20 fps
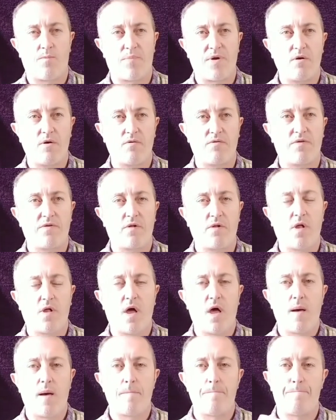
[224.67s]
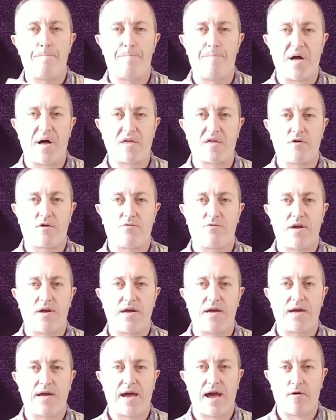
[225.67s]
beautiful
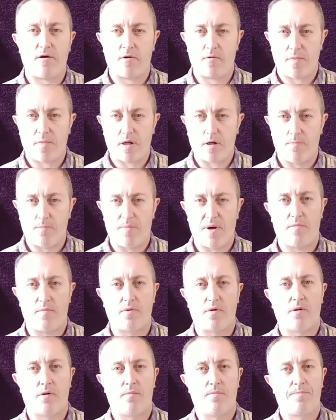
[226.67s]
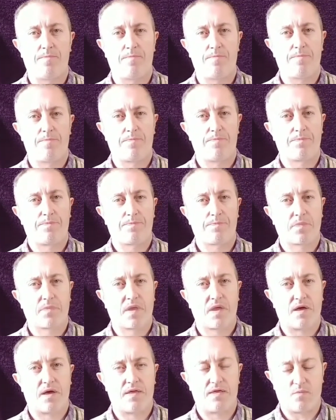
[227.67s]
buttery caramel bubble,
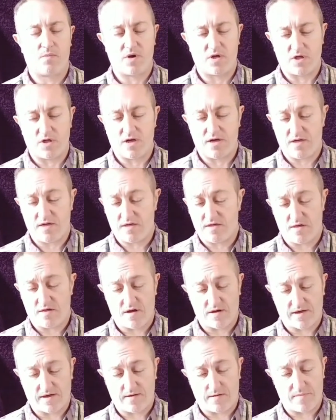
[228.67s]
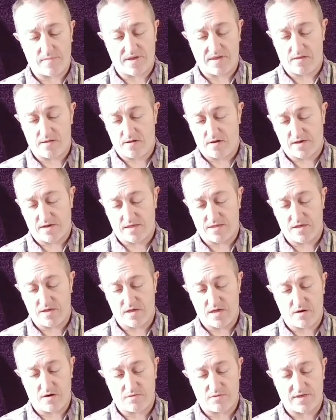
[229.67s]
which is like in the
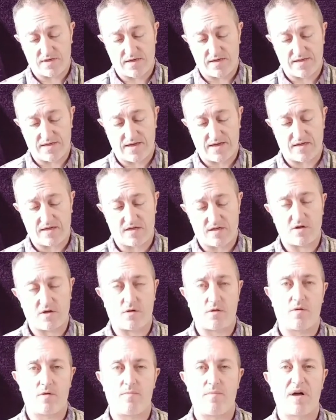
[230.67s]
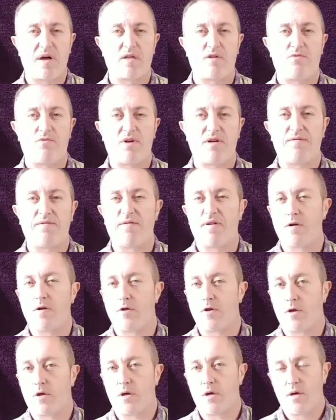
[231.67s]
notes it says a salted buttery
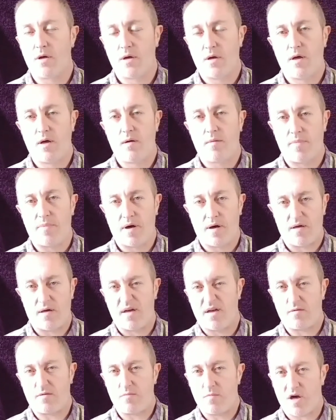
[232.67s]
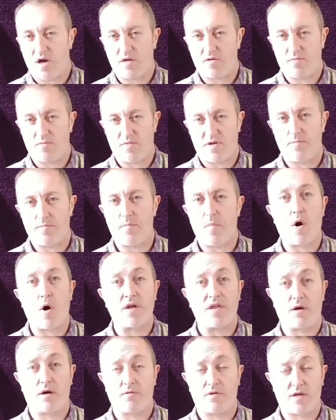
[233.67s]
fudge, but it's to my
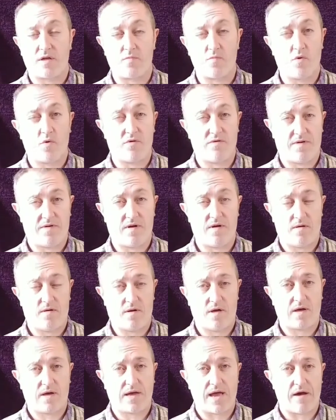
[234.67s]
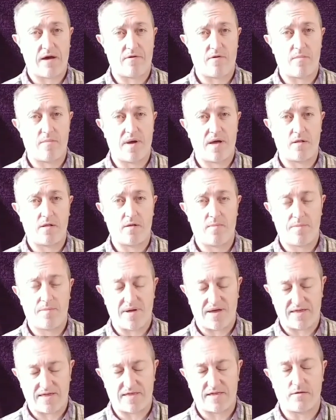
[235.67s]
nose it's more of a caramel,
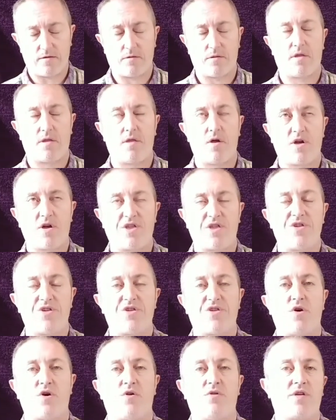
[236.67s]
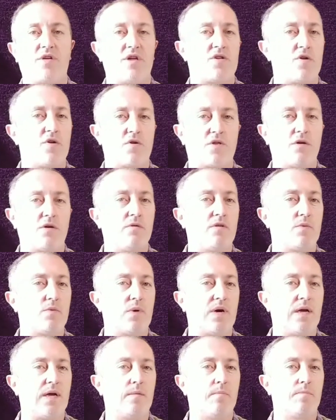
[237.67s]
but it's still nice and soft. It's not too
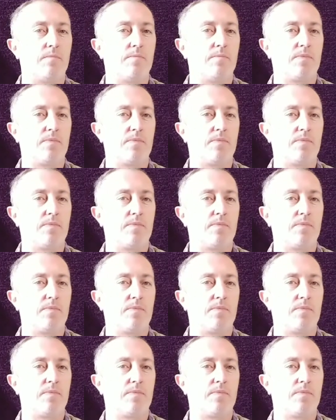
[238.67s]
sweet.